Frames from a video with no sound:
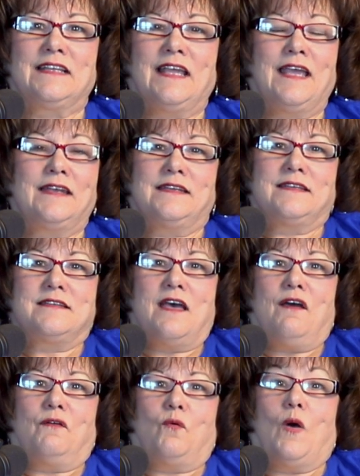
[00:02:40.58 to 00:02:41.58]
and didn't
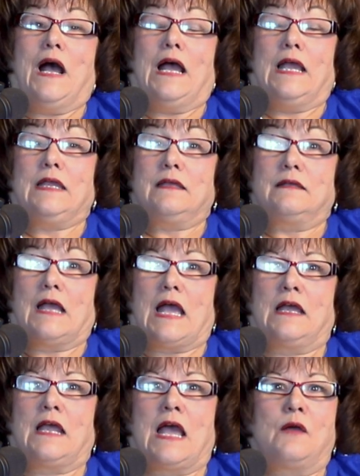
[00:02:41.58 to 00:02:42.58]
know why.
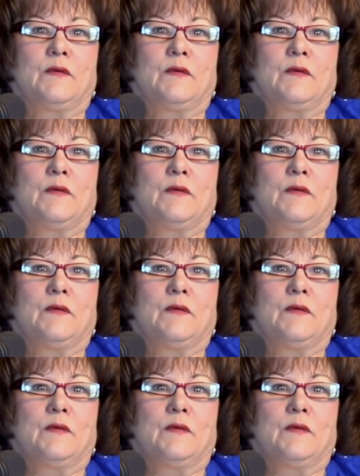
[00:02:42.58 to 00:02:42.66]
I